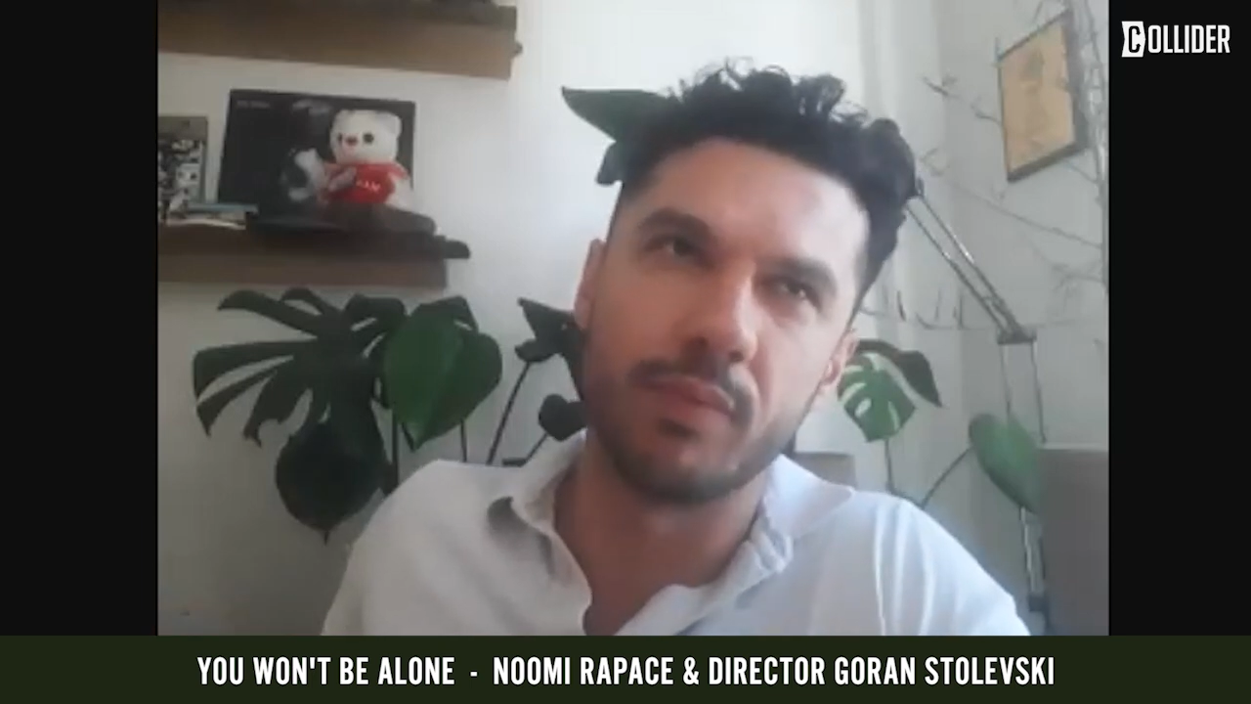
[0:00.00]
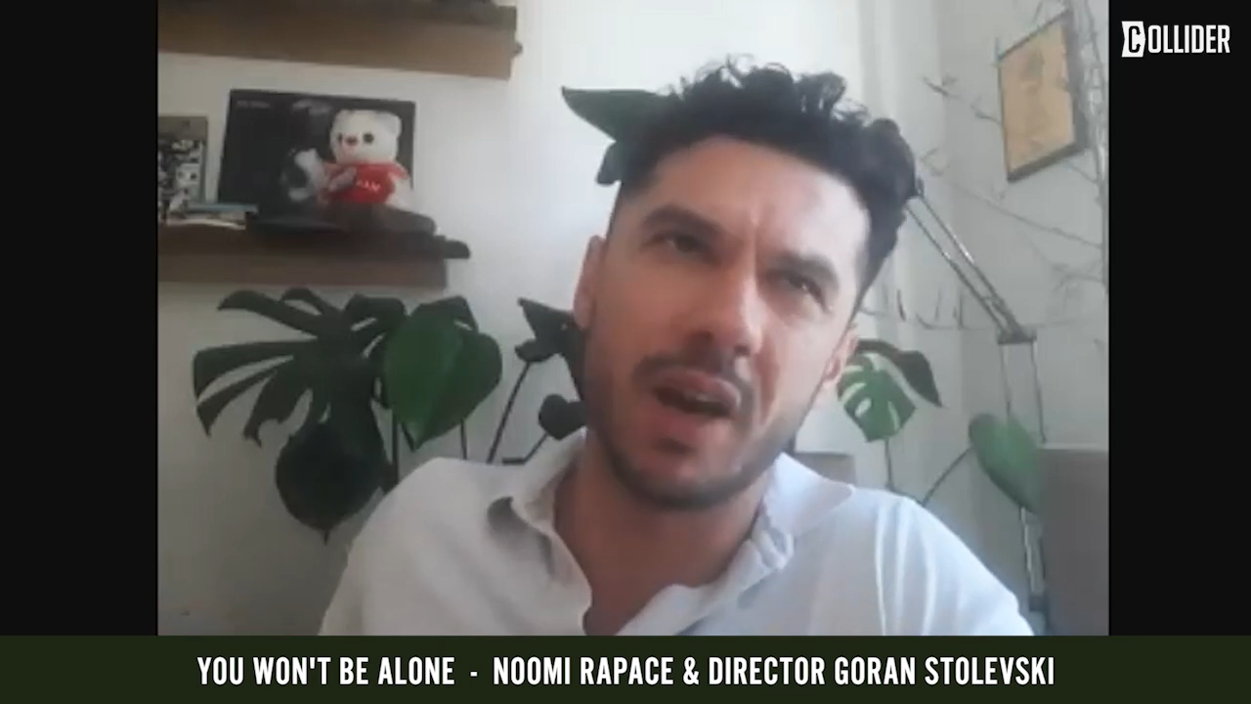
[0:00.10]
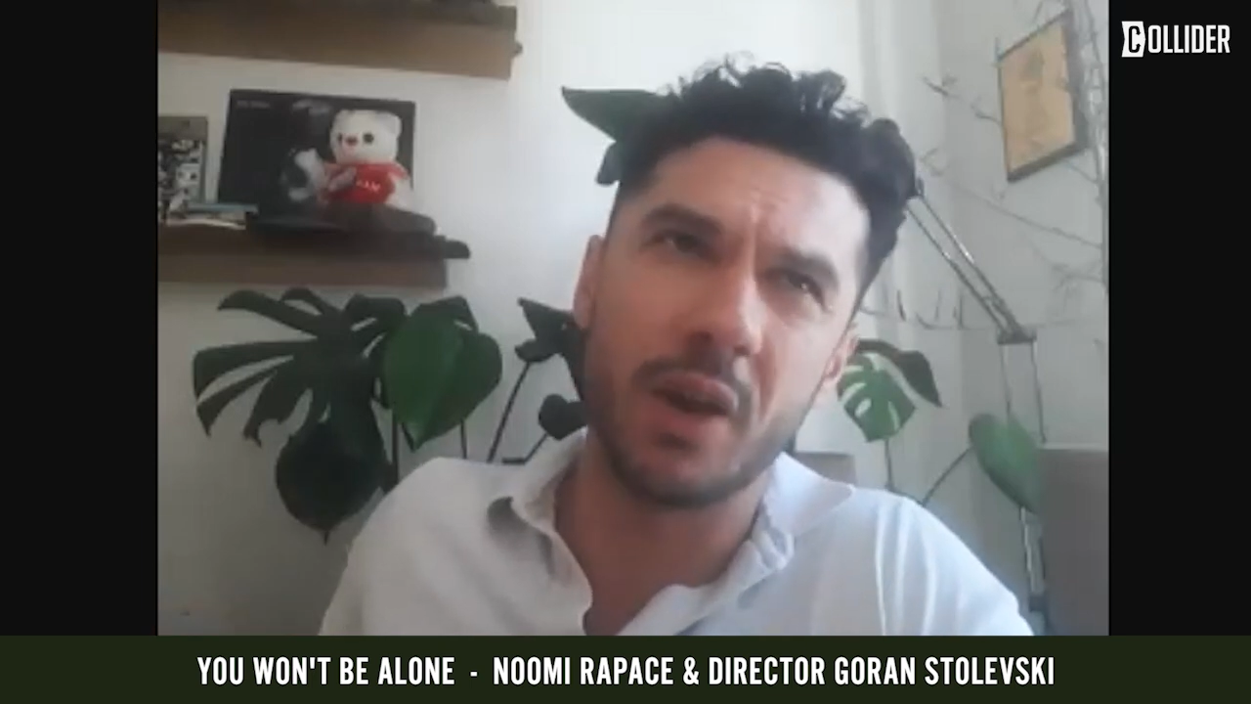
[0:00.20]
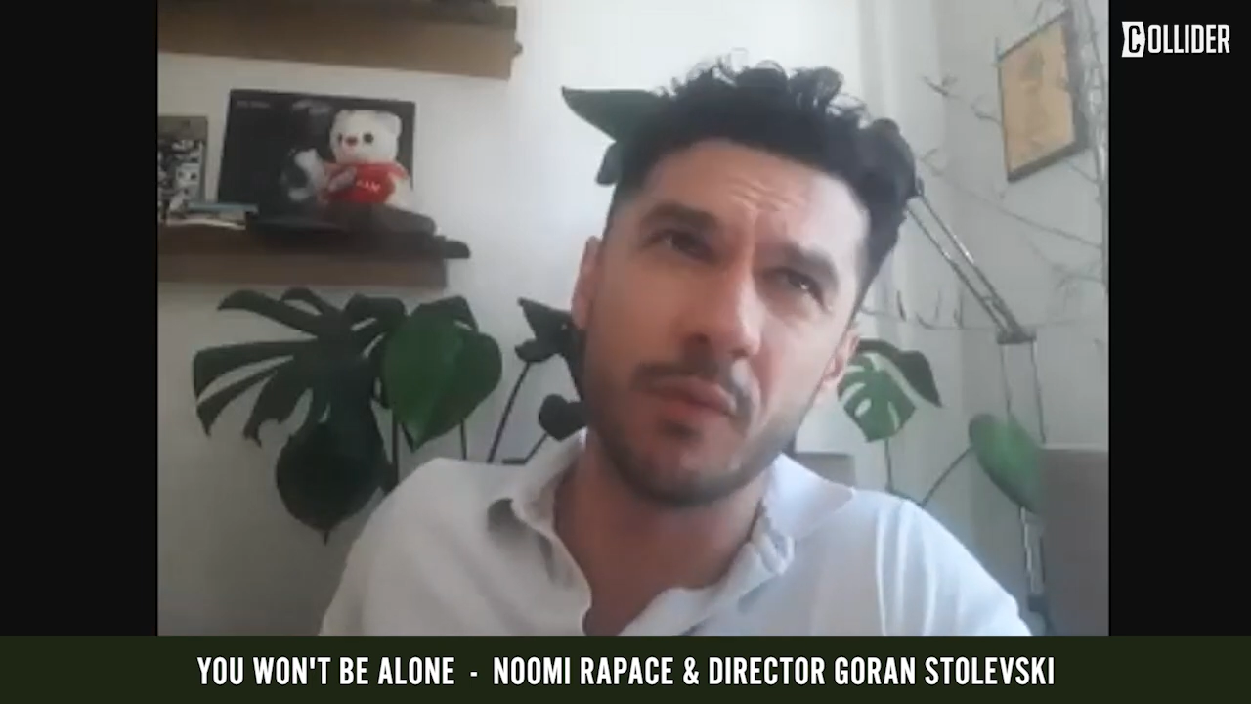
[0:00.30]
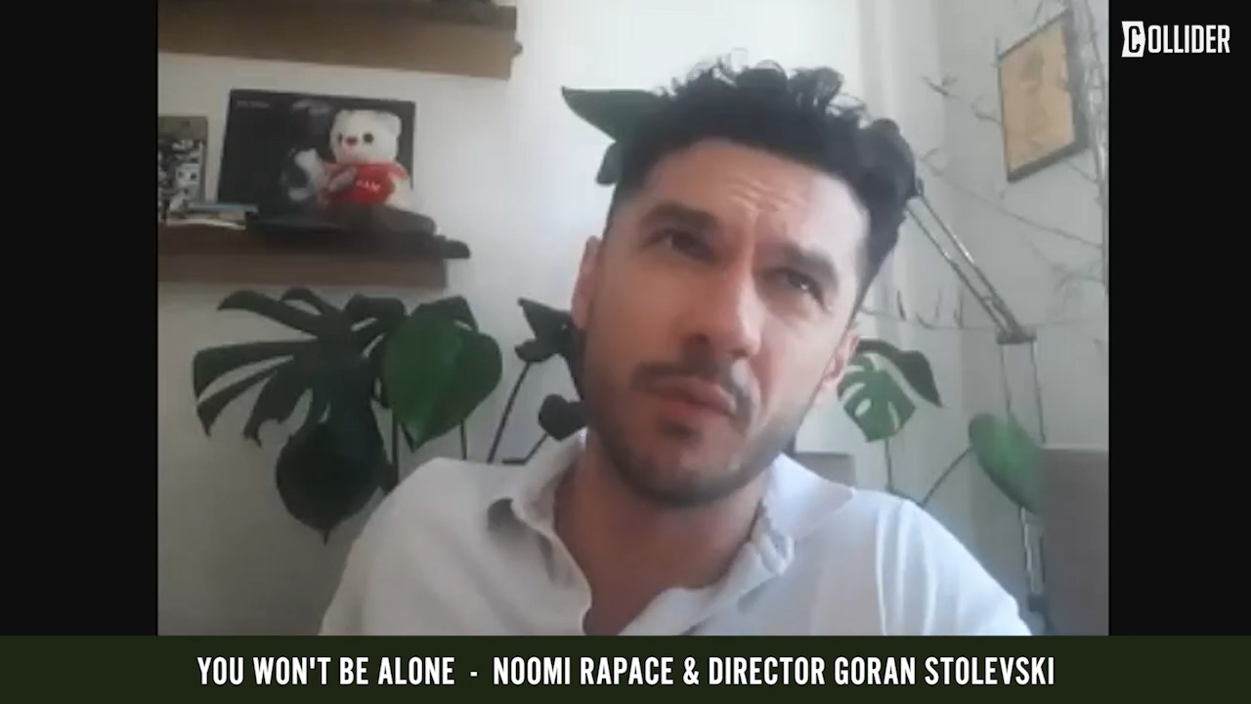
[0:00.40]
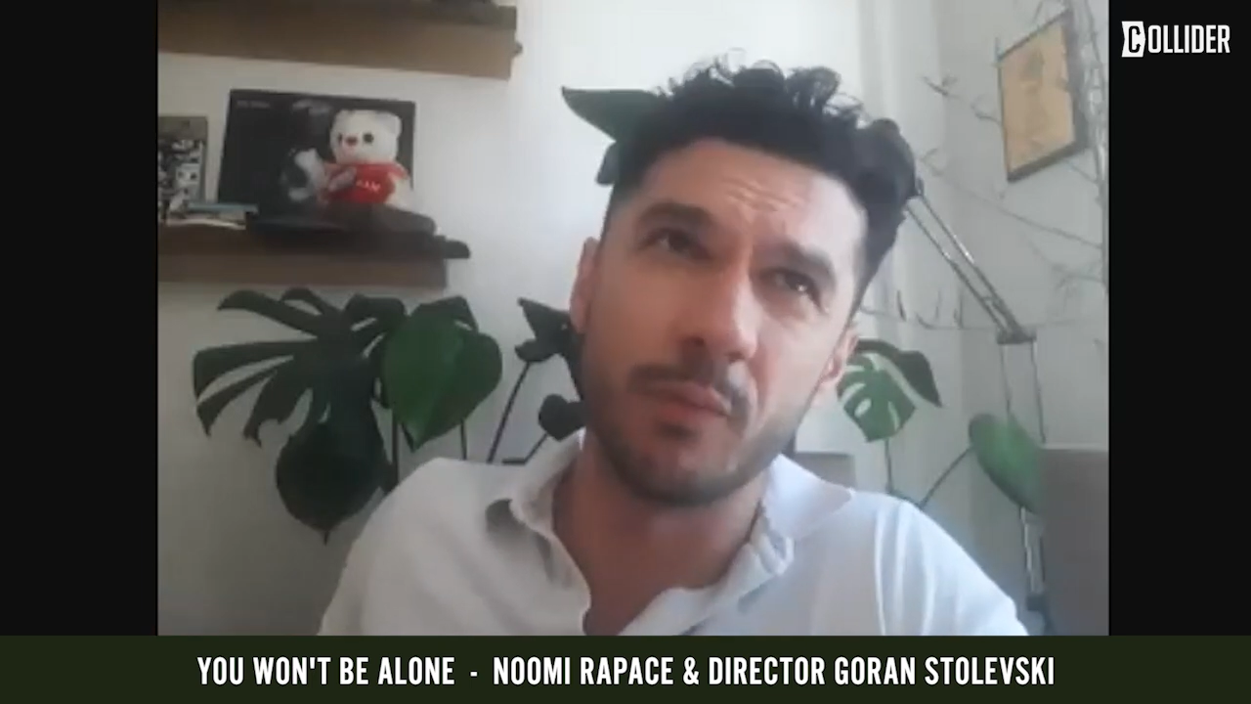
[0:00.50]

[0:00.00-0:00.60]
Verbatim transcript: kind of